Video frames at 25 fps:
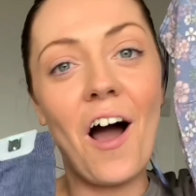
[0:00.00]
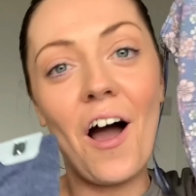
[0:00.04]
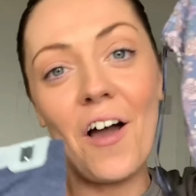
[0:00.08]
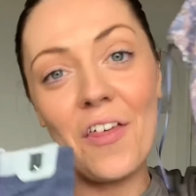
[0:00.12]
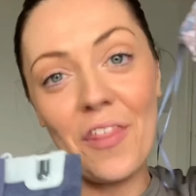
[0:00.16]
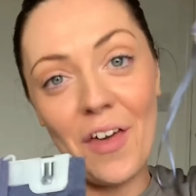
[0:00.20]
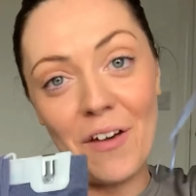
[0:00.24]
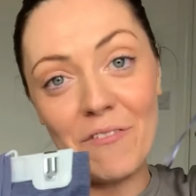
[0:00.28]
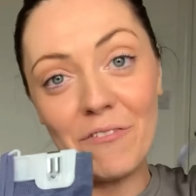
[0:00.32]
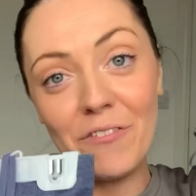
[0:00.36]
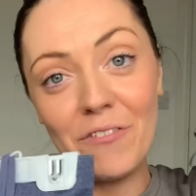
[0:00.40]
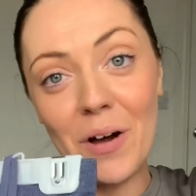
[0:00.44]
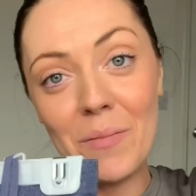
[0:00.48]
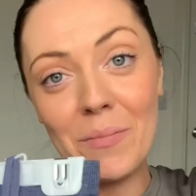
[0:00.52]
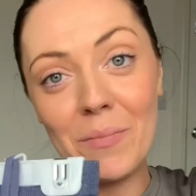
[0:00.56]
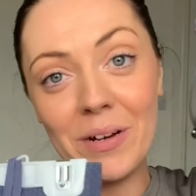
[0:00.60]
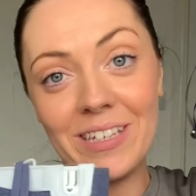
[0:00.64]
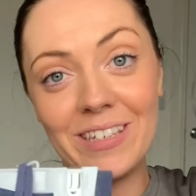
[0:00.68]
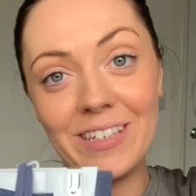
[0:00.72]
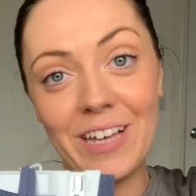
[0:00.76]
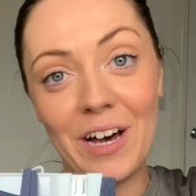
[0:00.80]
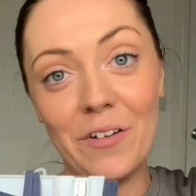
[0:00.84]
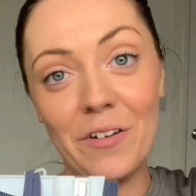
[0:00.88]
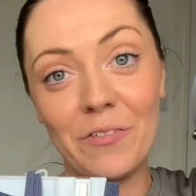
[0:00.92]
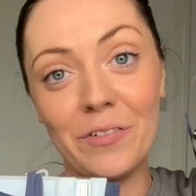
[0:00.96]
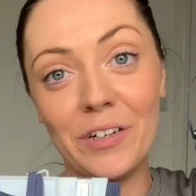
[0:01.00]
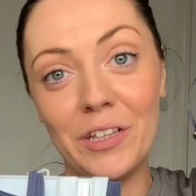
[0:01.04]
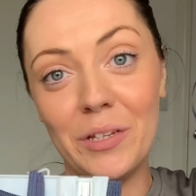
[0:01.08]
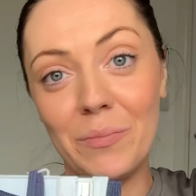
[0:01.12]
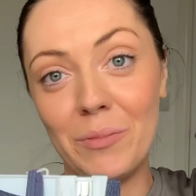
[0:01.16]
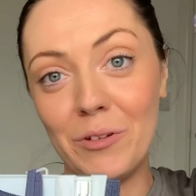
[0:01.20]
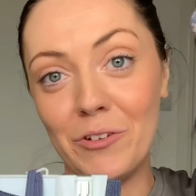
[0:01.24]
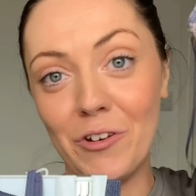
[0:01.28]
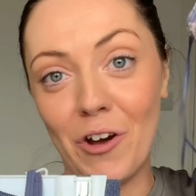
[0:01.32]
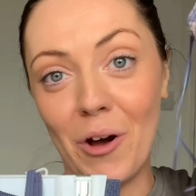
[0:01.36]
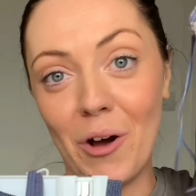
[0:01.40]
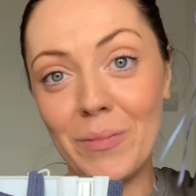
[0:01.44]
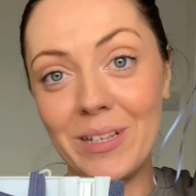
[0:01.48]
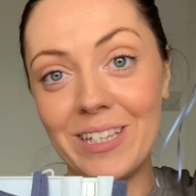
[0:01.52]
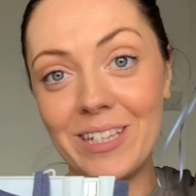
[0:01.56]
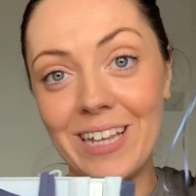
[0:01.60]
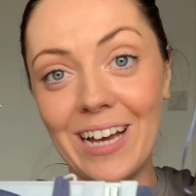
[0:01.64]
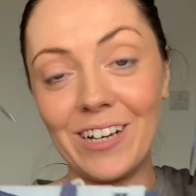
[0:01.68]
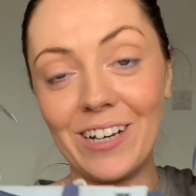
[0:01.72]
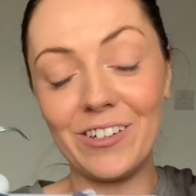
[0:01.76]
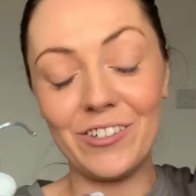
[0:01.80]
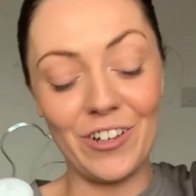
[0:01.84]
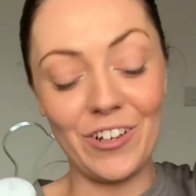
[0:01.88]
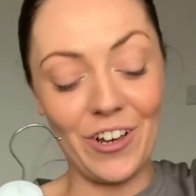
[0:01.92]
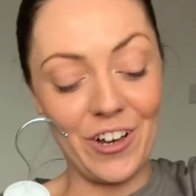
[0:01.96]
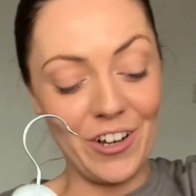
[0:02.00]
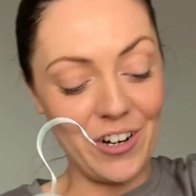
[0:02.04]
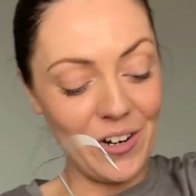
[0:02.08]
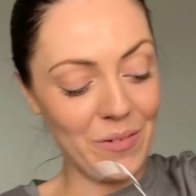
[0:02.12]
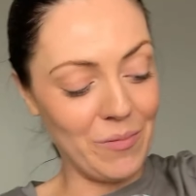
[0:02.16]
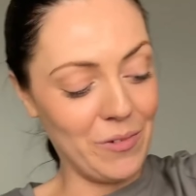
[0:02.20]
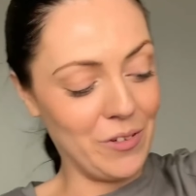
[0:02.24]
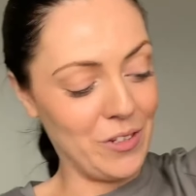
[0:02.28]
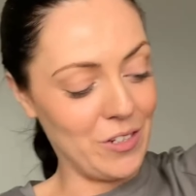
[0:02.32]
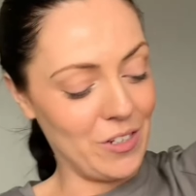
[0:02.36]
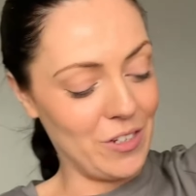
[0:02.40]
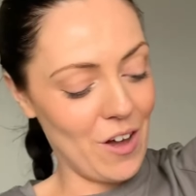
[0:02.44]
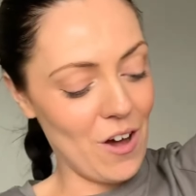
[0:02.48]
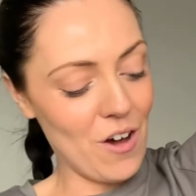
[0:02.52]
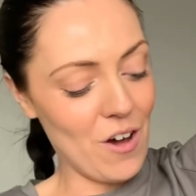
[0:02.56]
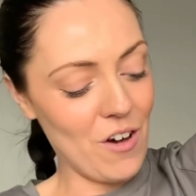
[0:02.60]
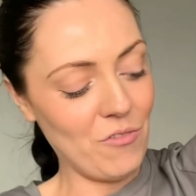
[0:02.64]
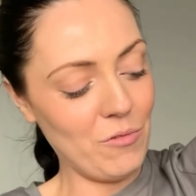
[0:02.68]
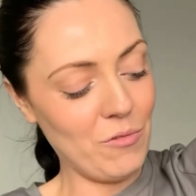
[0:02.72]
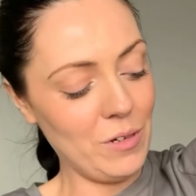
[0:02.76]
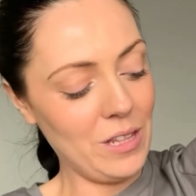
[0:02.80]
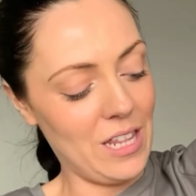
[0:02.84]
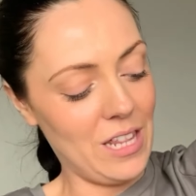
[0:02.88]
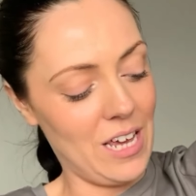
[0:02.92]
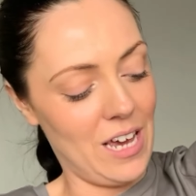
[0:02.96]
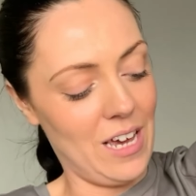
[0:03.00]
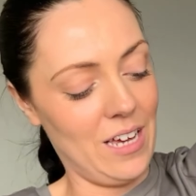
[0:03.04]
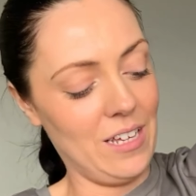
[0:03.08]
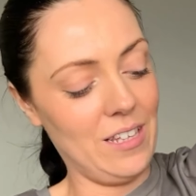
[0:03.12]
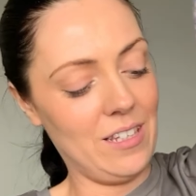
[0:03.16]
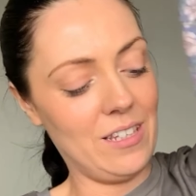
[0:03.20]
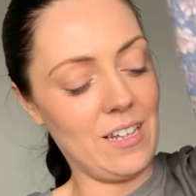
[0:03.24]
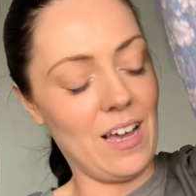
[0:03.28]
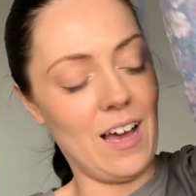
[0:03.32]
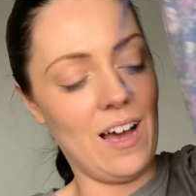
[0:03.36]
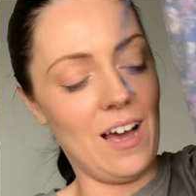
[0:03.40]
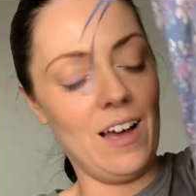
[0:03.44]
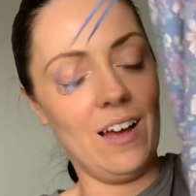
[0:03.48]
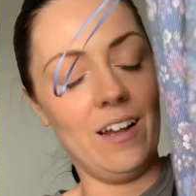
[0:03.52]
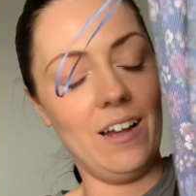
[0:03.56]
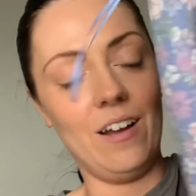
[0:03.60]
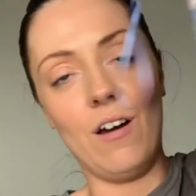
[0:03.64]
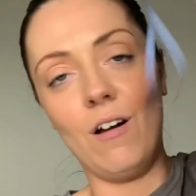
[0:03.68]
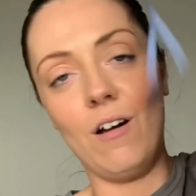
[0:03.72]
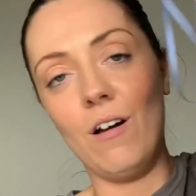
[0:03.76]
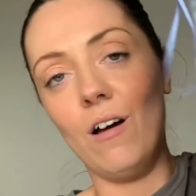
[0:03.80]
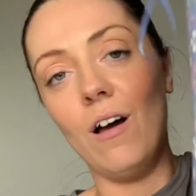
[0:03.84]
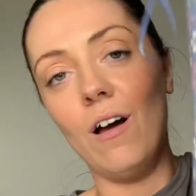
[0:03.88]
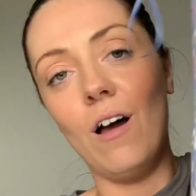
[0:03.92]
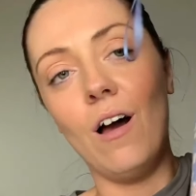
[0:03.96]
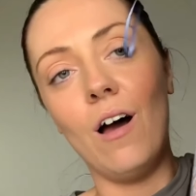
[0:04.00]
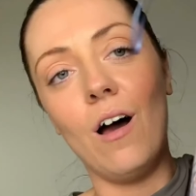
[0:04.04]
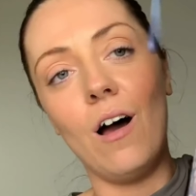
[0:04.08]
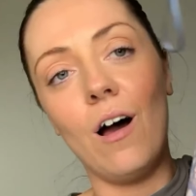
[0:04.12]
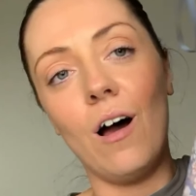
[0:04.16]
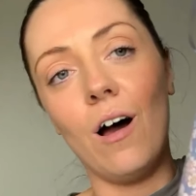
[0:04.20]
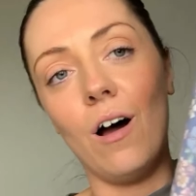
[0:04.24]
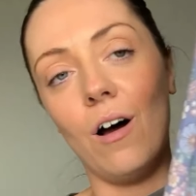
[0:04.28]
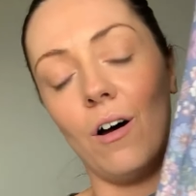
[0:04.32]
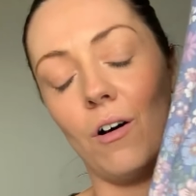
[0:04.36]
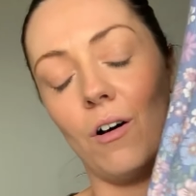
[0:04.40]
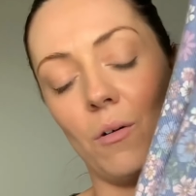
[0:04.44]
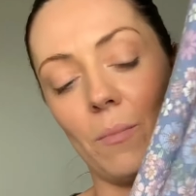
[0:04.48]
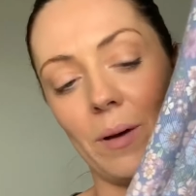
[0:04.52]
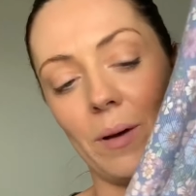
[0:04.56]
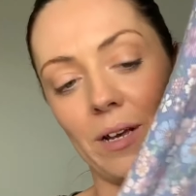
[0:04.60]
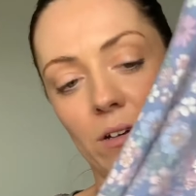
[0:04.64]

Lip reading: I then found myself in the pajama section. We'll start off with this, and oh my